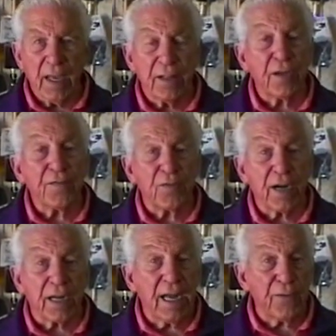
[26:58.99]
and therefore
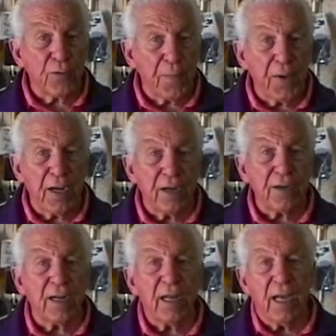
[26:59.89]
I can have it
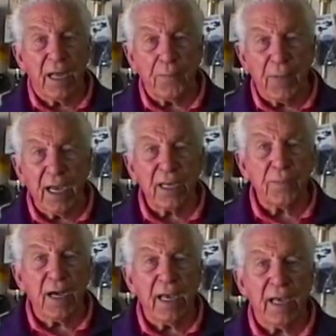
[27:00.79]
repaired and back in
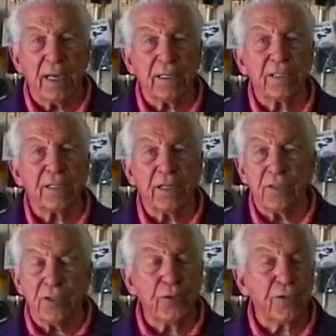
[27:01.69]
my hands in
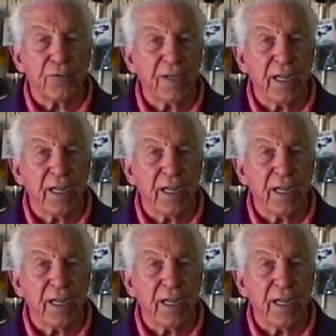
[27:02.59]
2 or 3